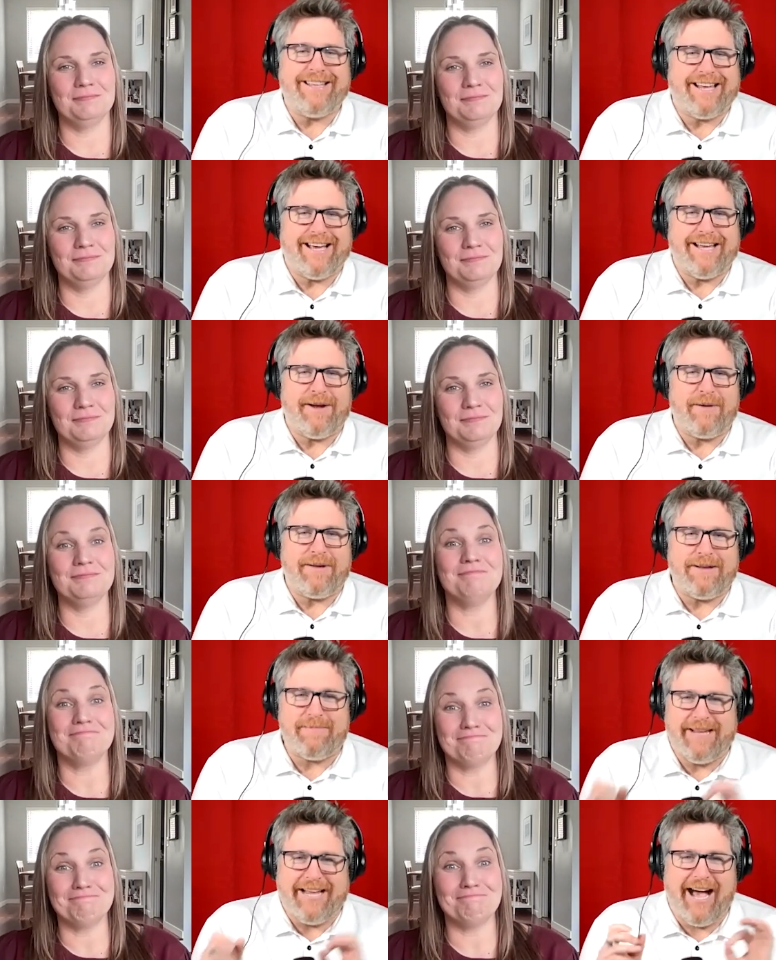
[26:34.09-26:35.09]

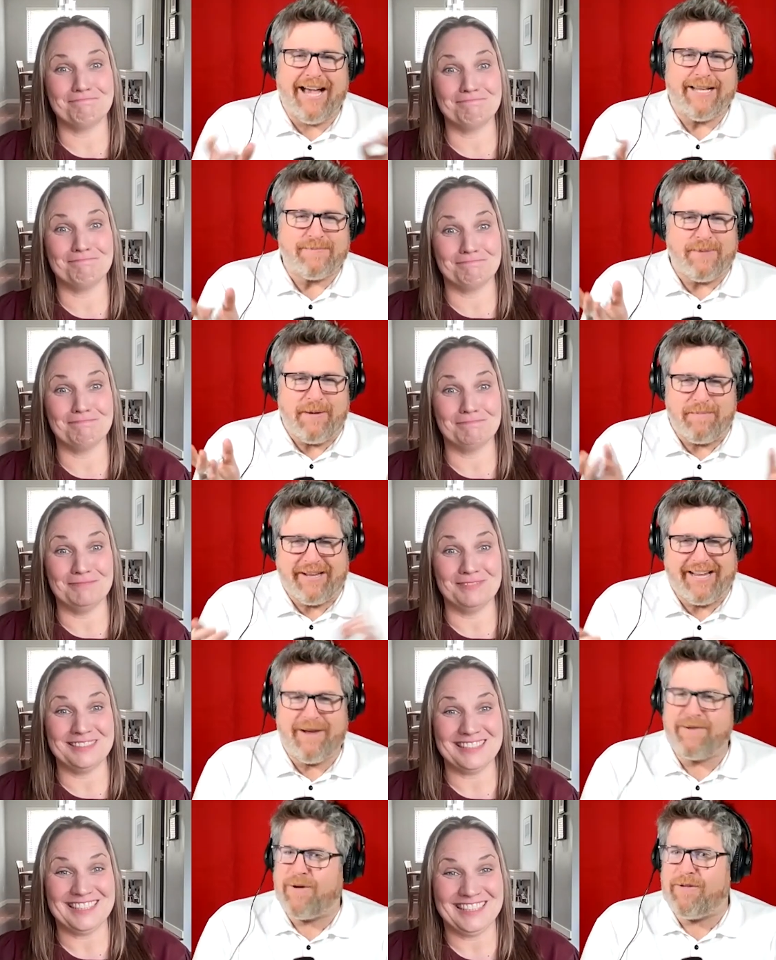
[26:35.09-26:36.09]
Speaker 1: coyote eyes popping
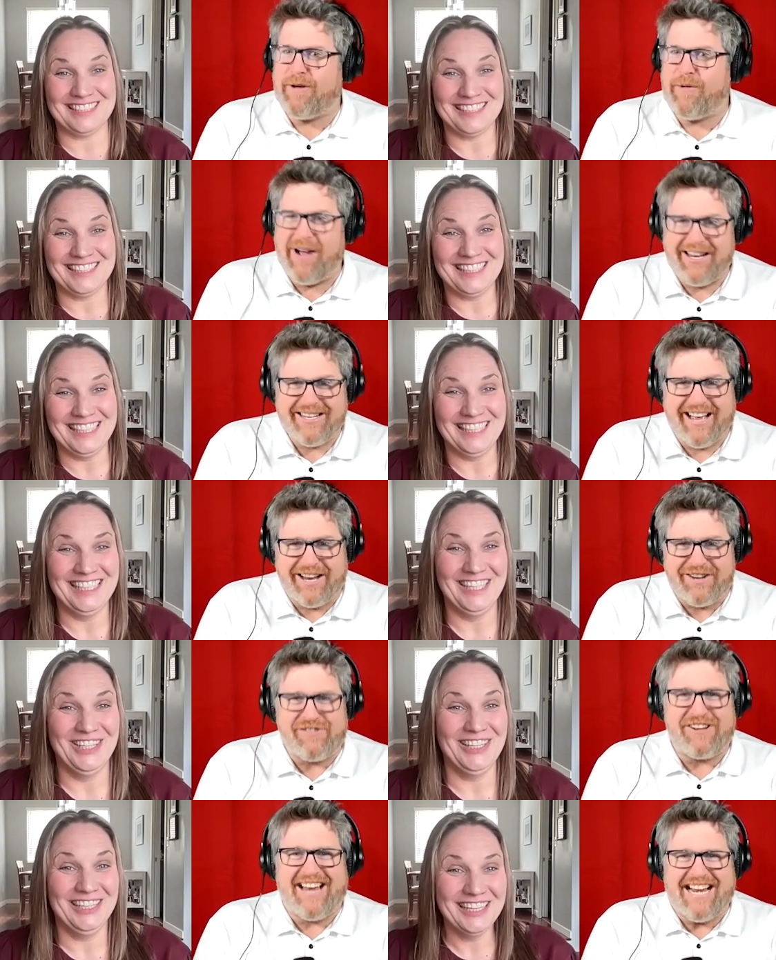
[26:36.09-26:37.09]
out, going, "What?
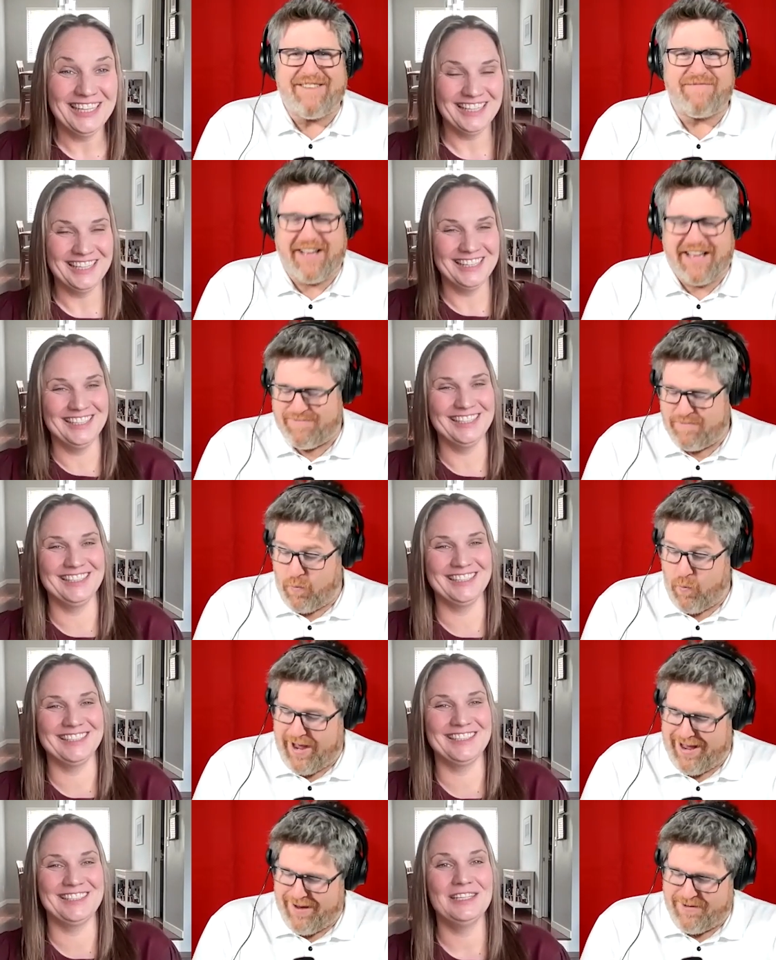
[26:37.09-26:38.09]
195?
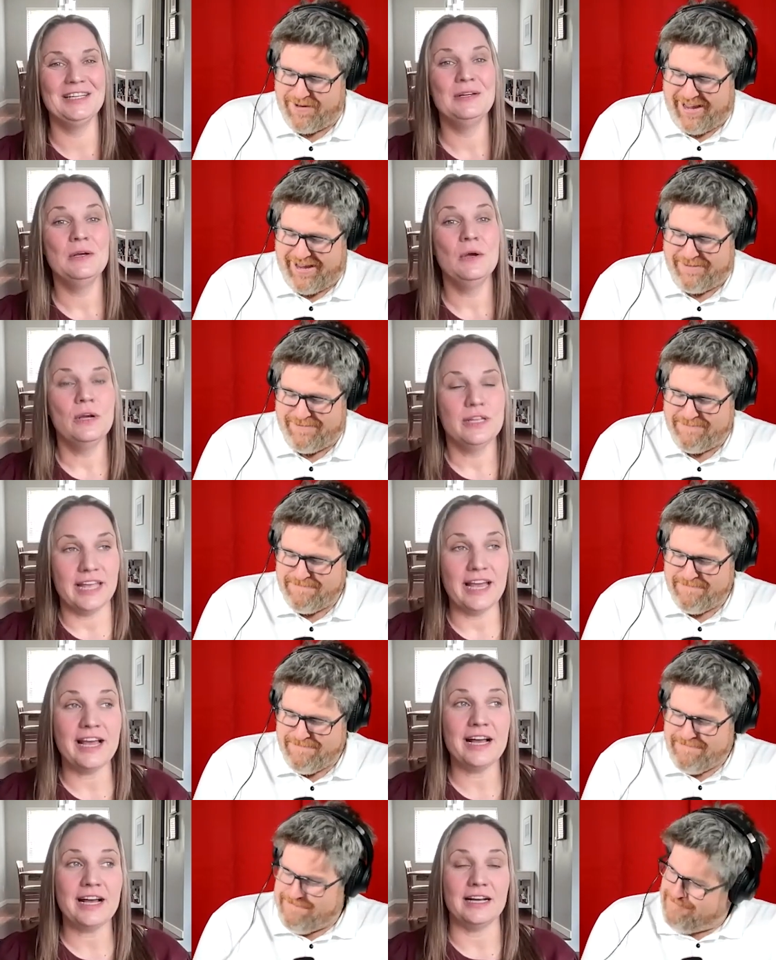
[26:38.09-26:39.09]
Wow, okay."
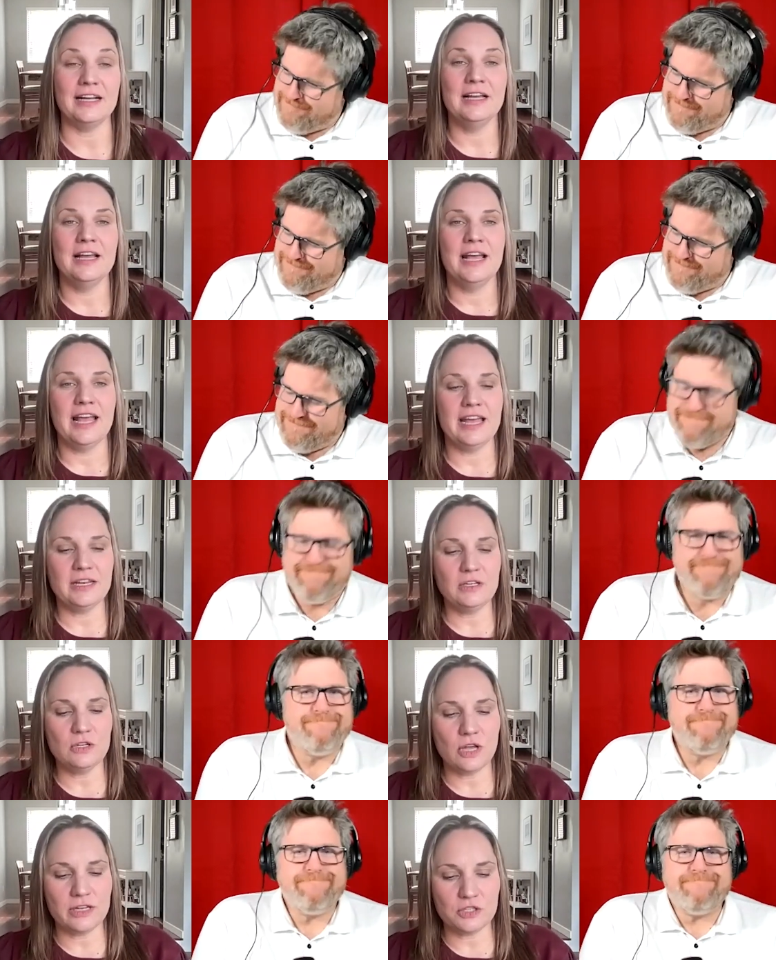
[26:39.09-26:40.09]
Yeah.
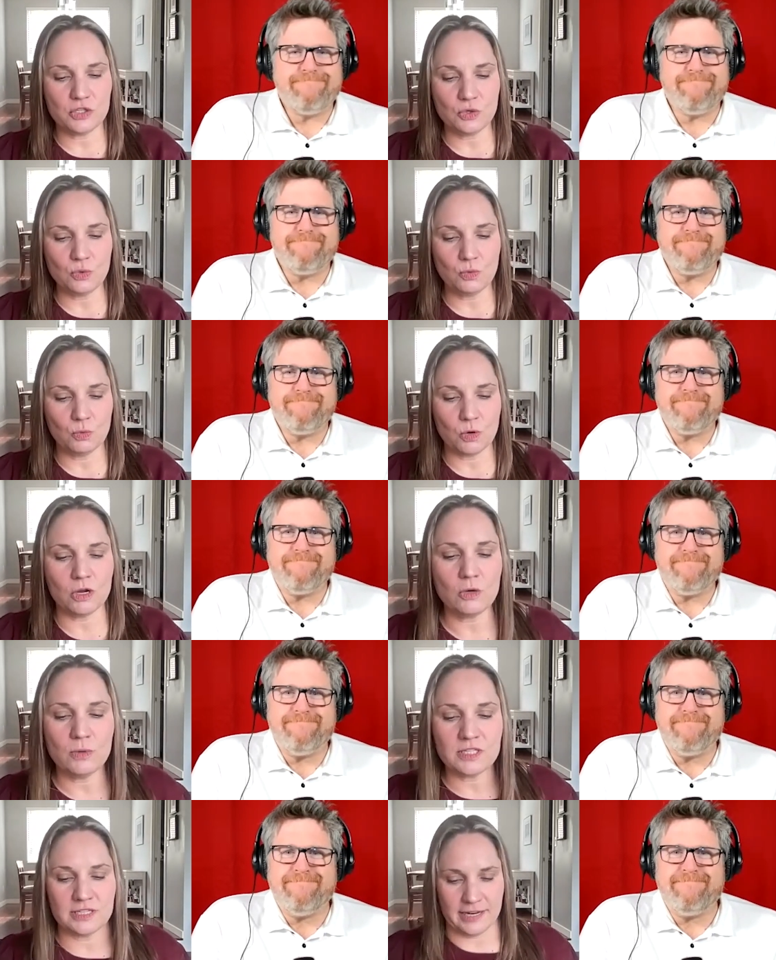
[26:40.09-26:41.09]
And
Speaker 2: and so work
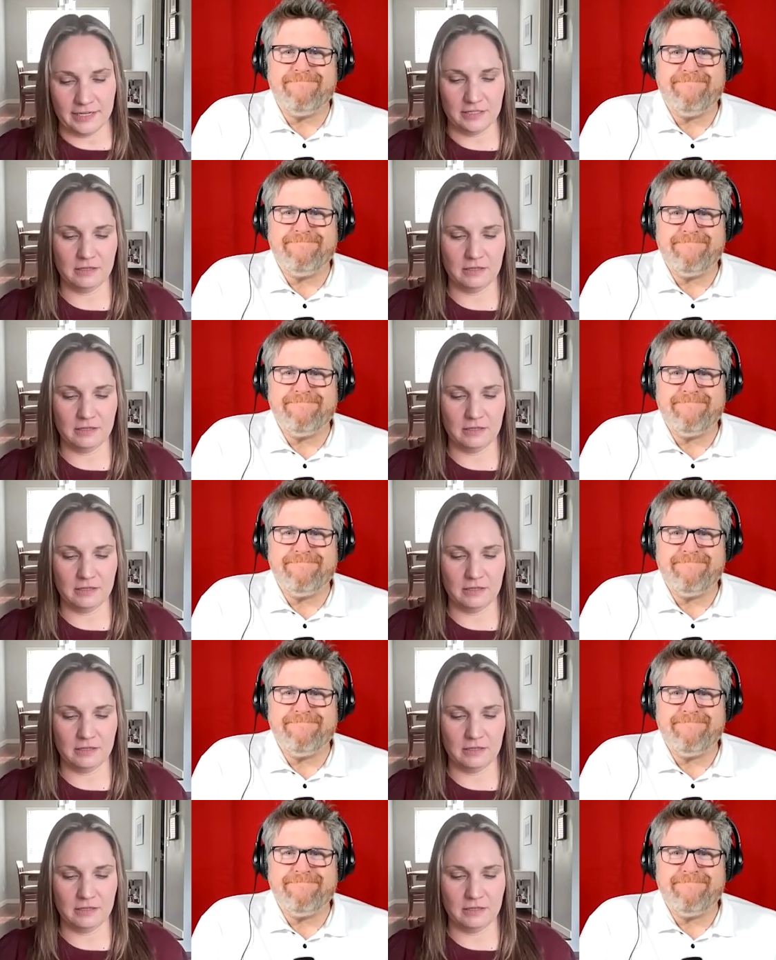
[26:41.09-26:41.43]
was done